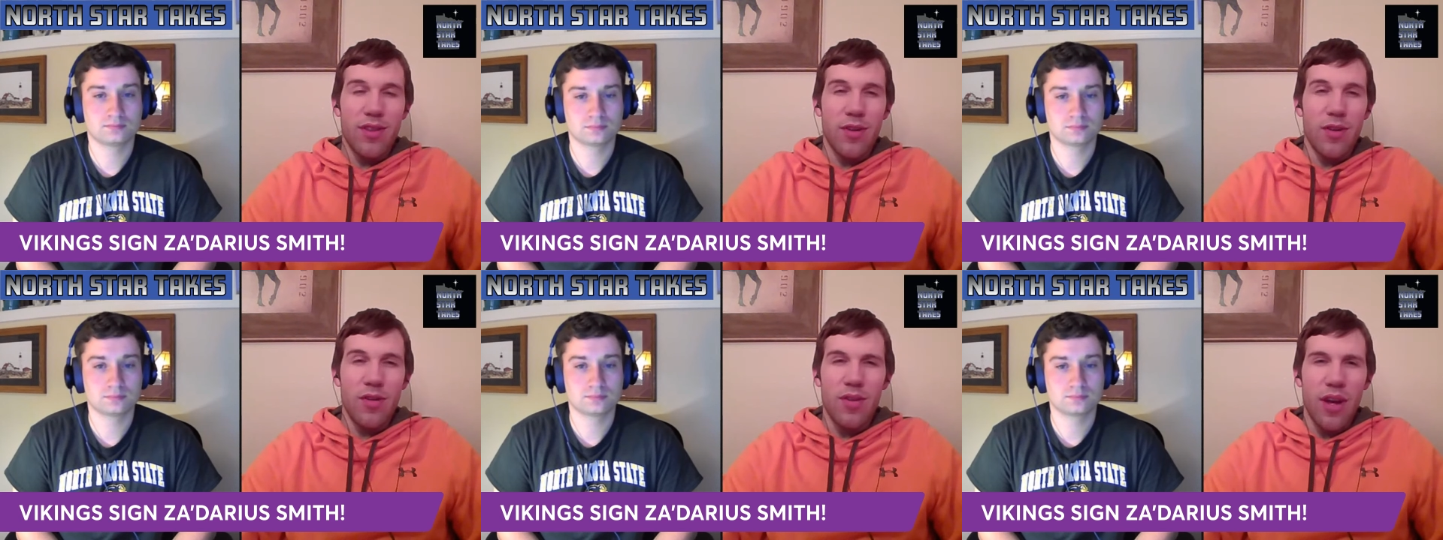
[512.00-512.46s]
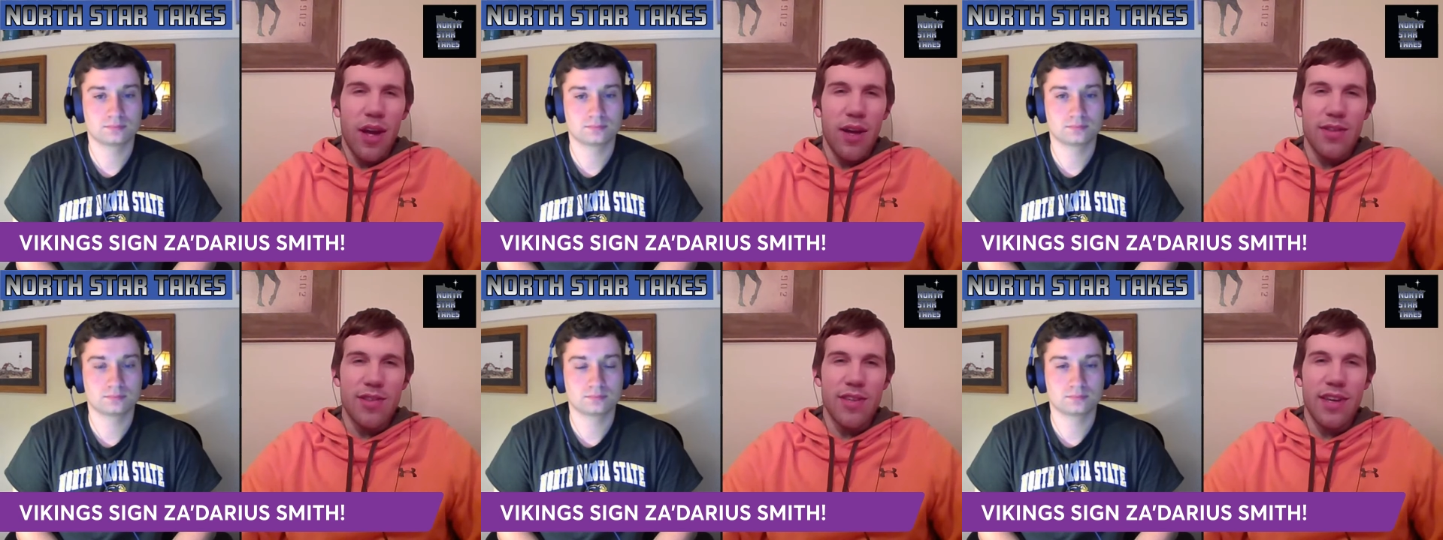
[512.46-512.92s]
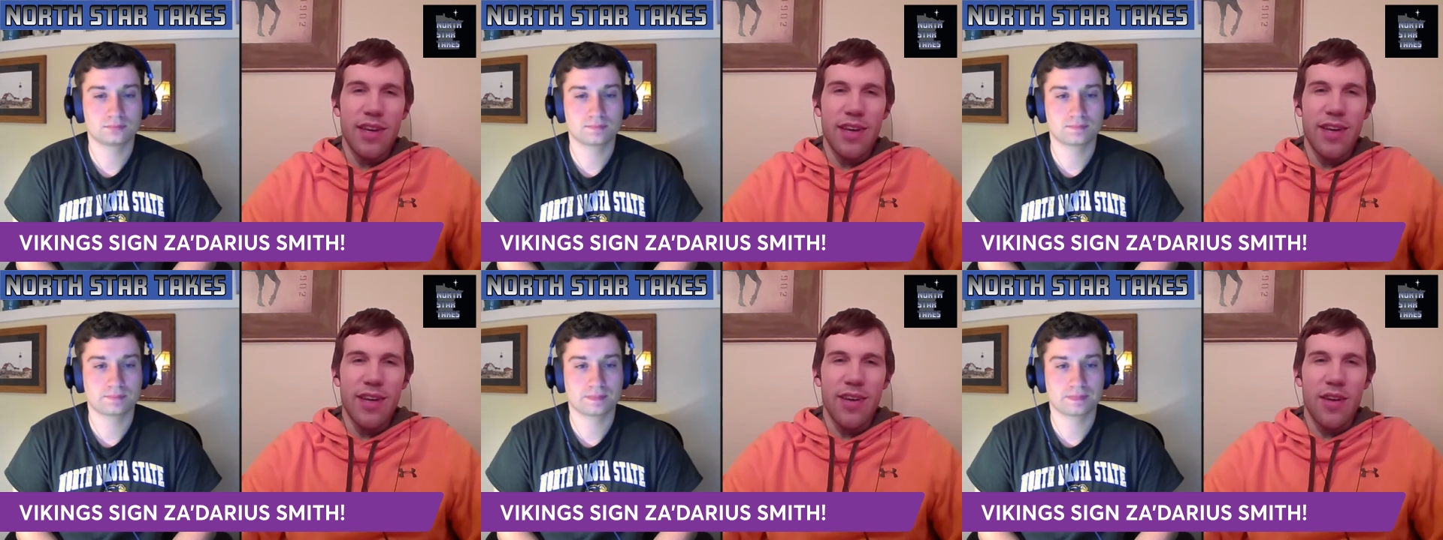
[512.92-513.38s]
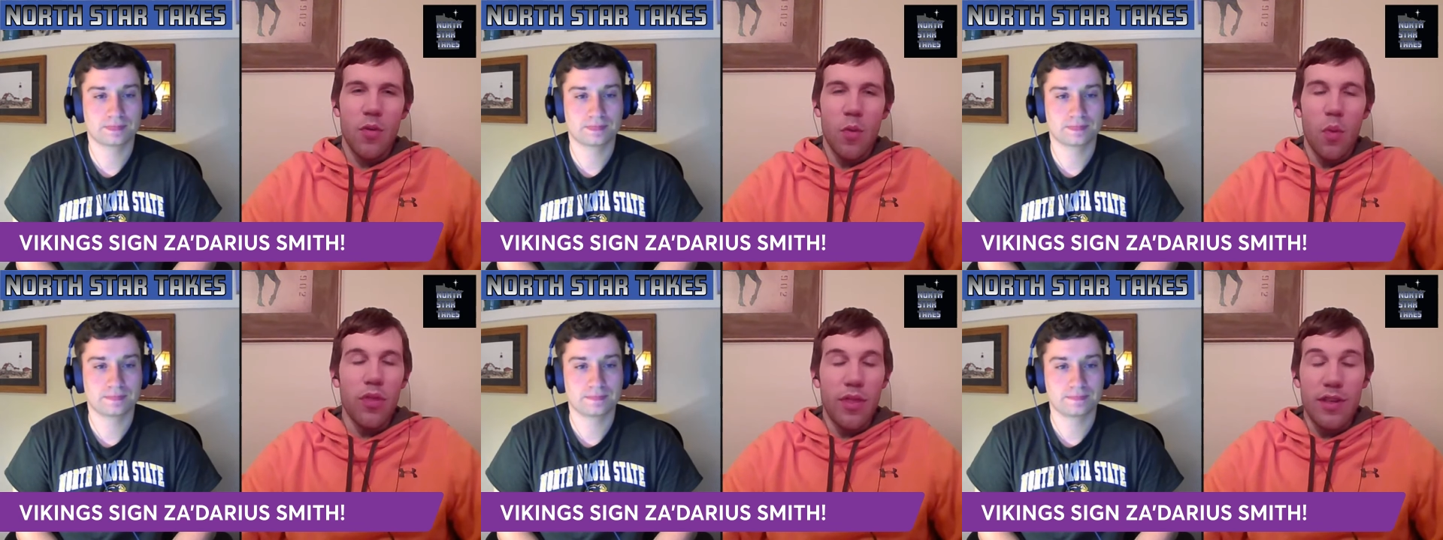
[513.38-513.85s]
Speaker 1: there, I'd say
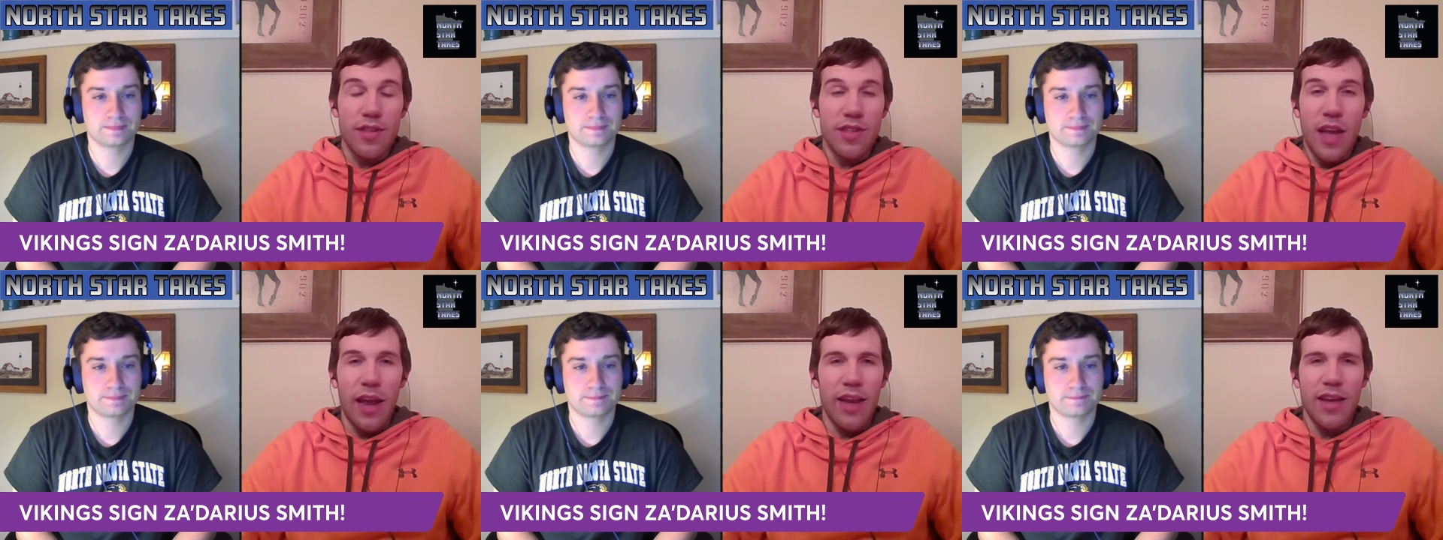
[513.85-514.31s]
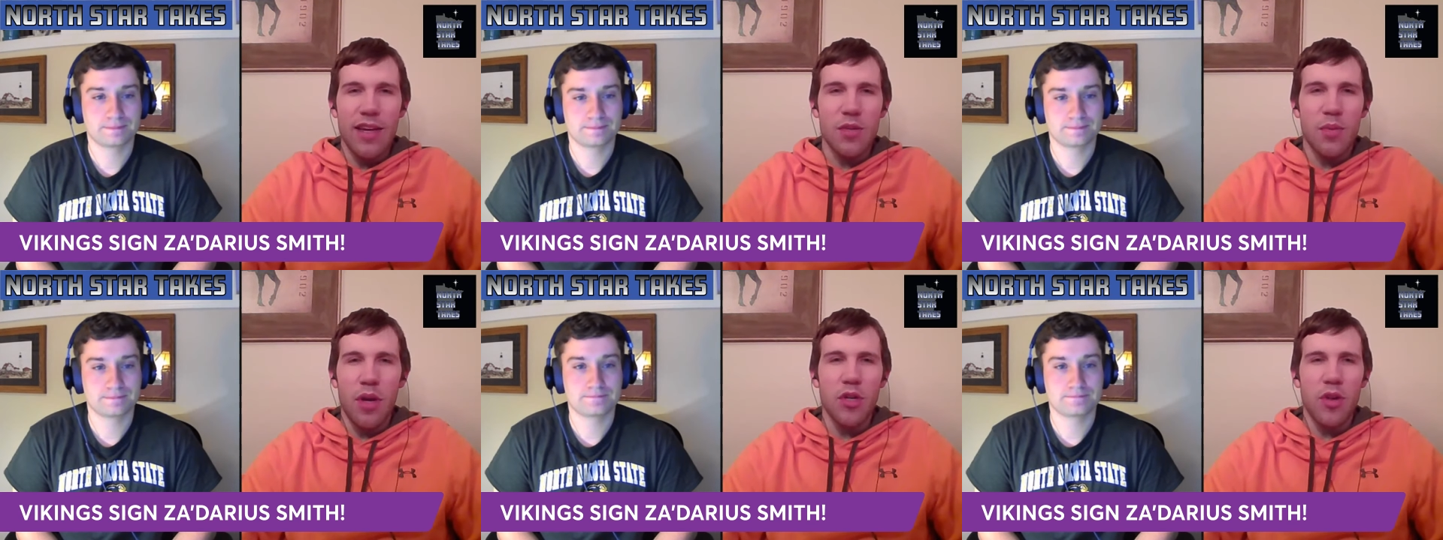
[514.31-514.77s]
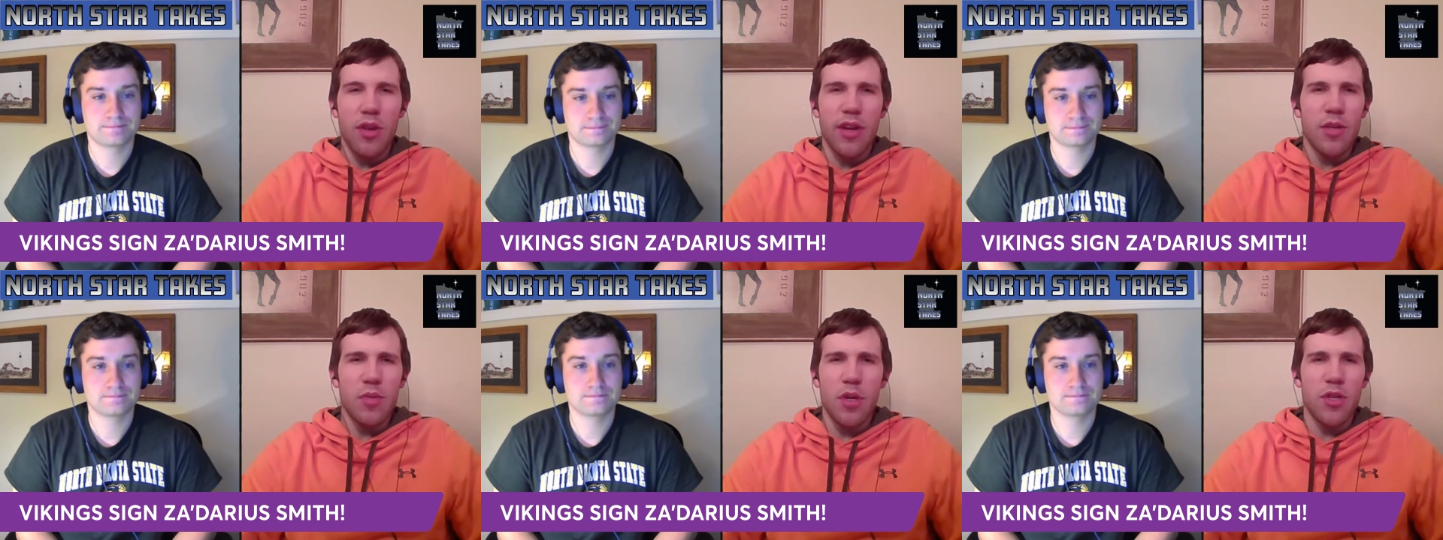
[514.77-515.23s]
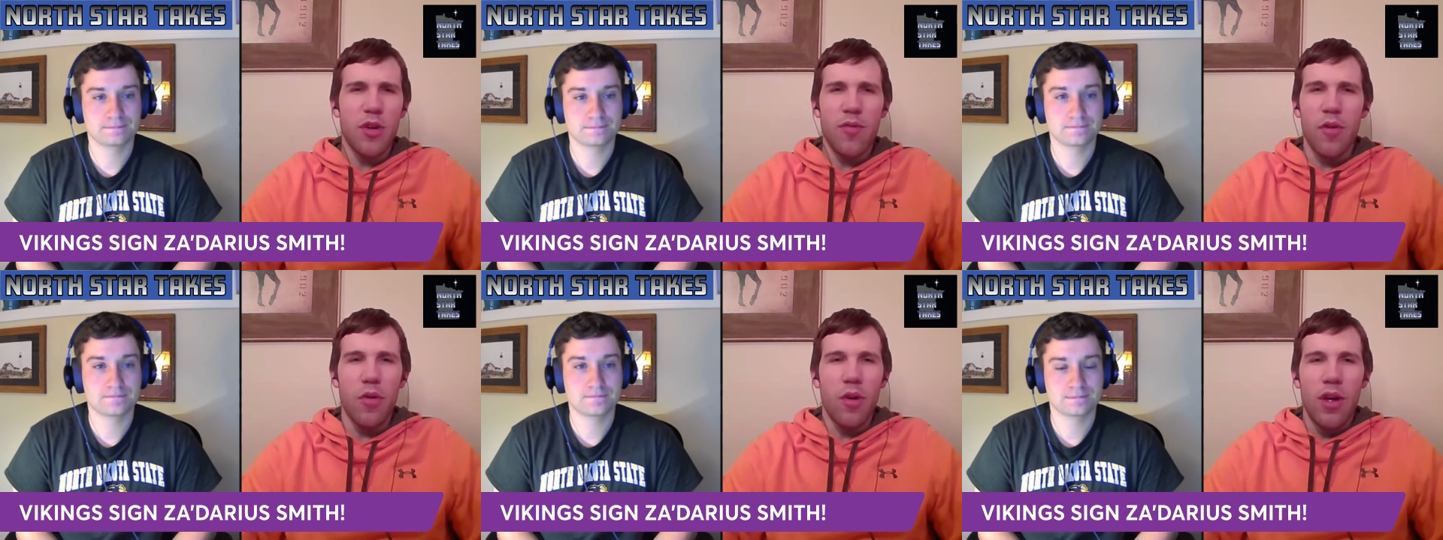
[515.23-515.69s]
with this signing, especially and especially
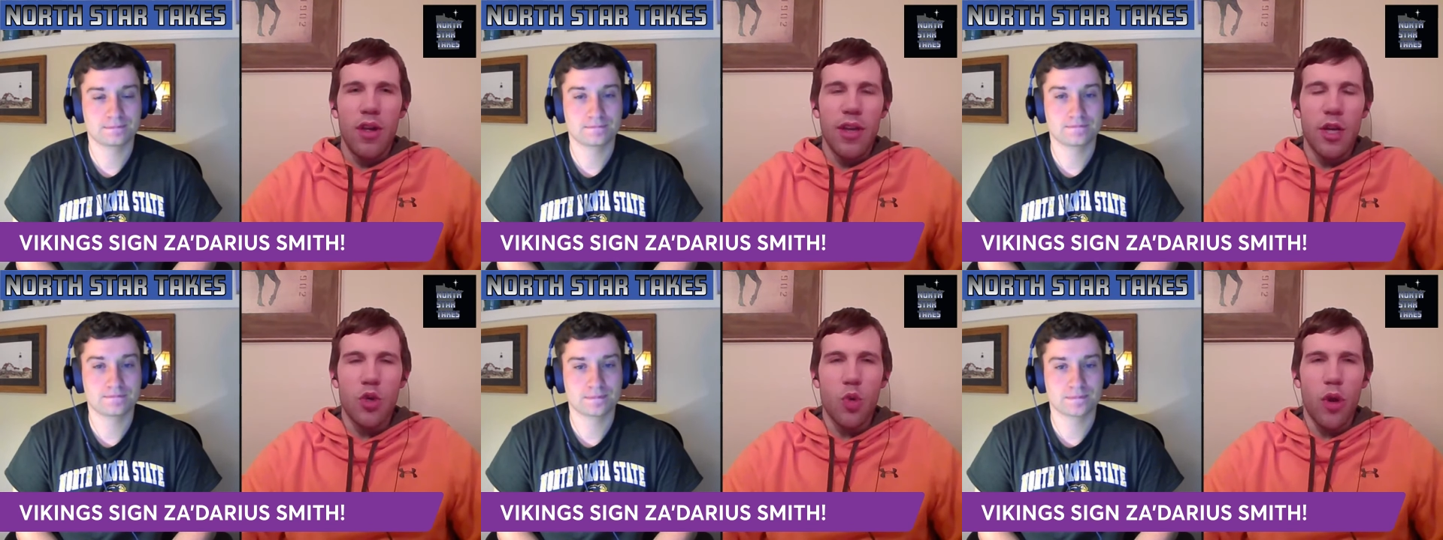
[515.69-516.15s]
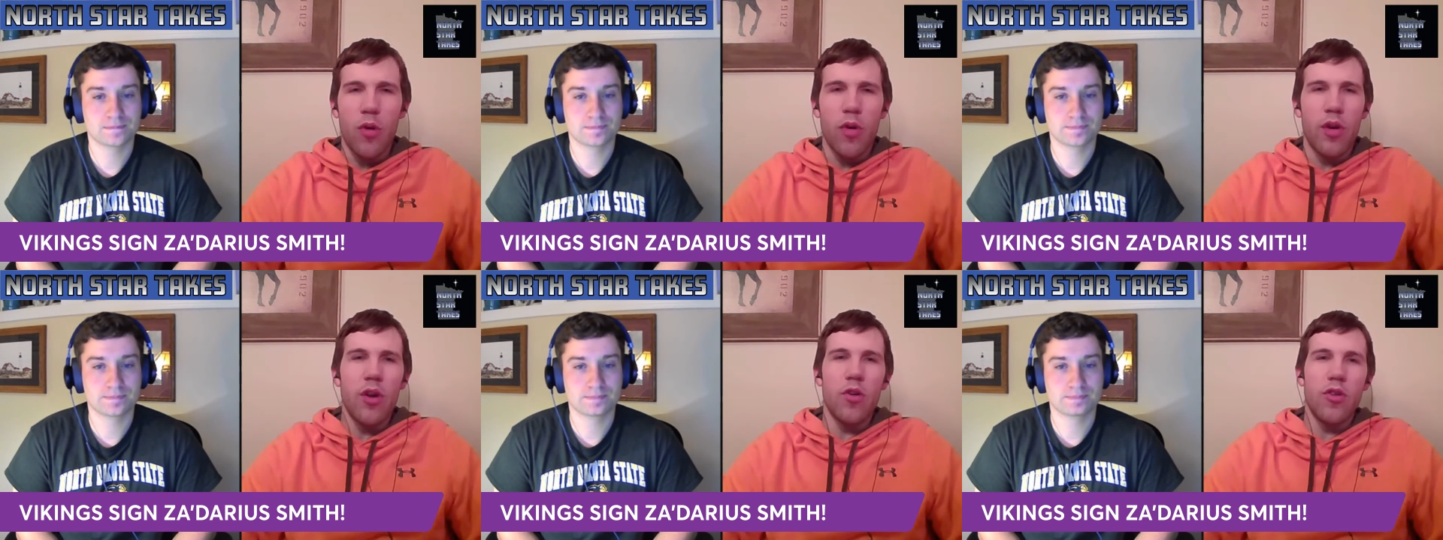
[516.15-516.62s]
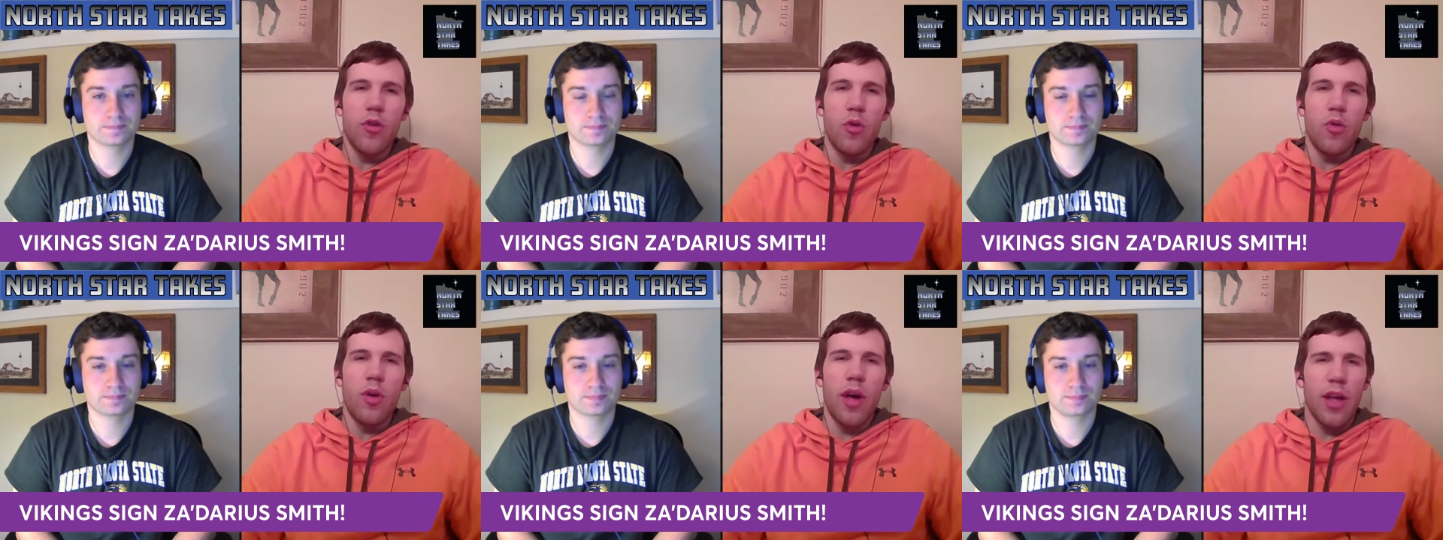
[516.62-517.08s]
if you get Tretter in here too,